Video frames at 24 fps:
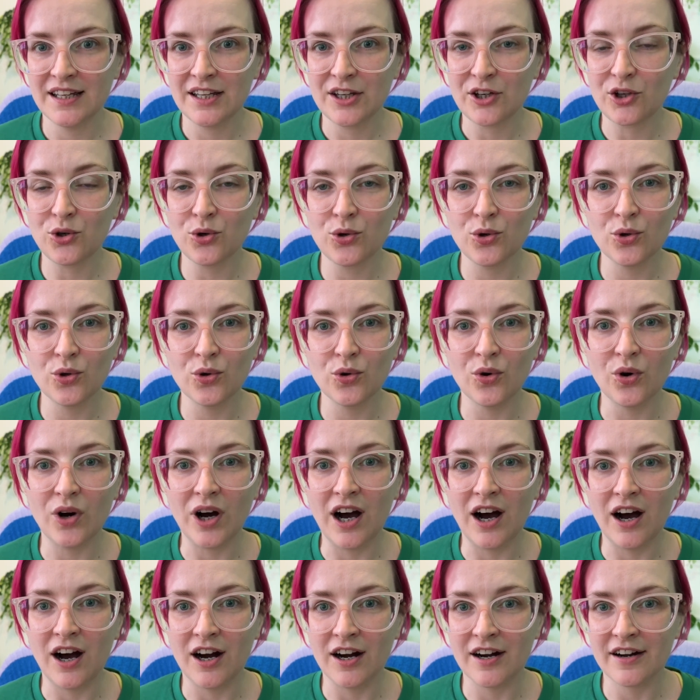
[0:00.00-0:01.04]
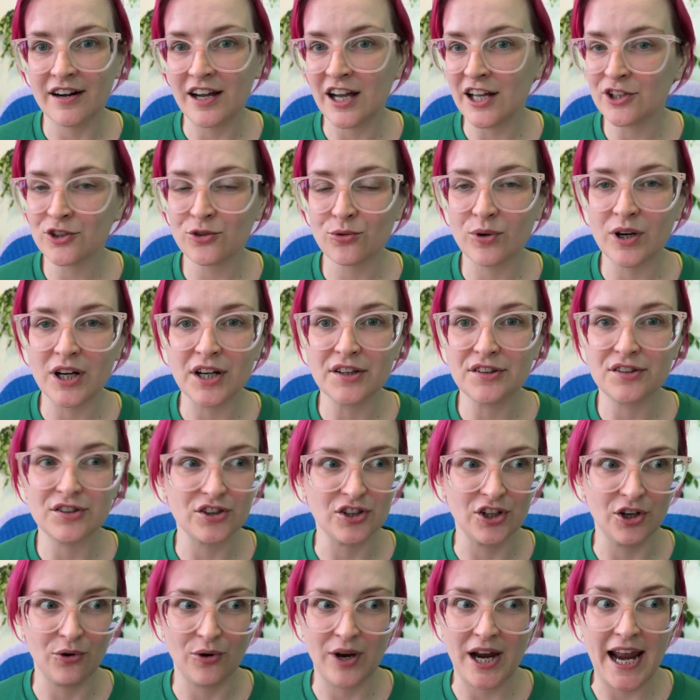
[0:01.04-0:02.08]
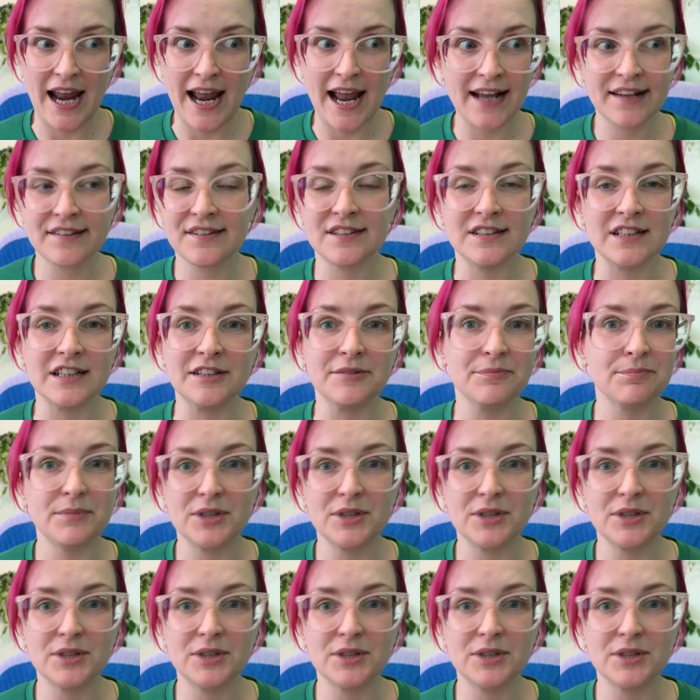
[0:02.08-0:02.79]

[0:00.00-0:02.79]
who are otherwise, excellent